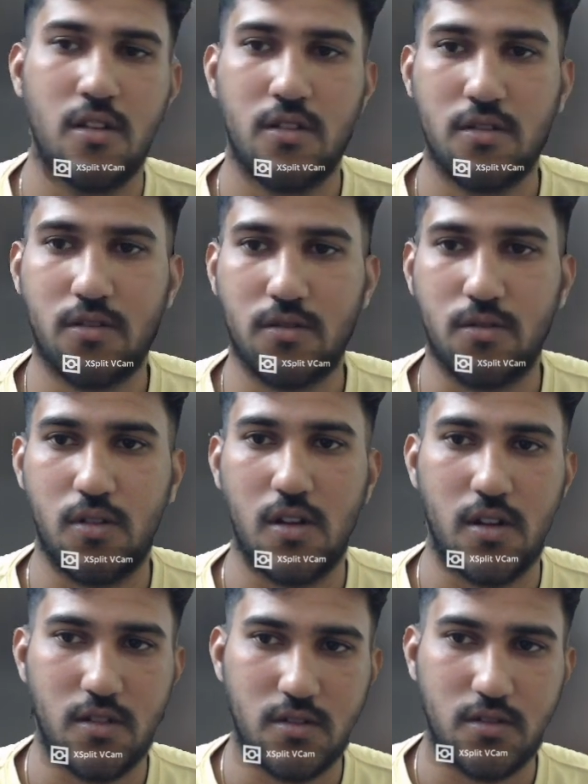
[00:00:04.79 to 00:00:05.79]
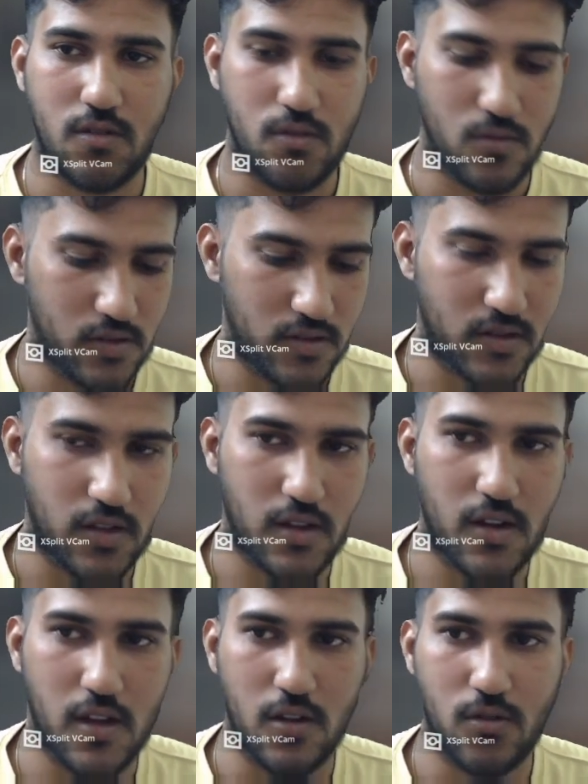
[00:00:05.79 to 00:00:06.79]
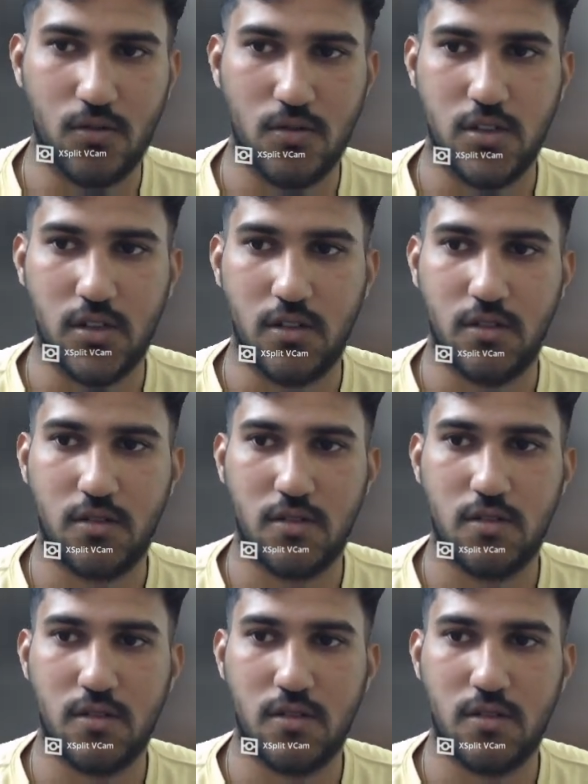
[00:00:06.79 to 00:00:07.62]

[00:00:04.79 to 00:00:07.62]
So let's go inside hello JS.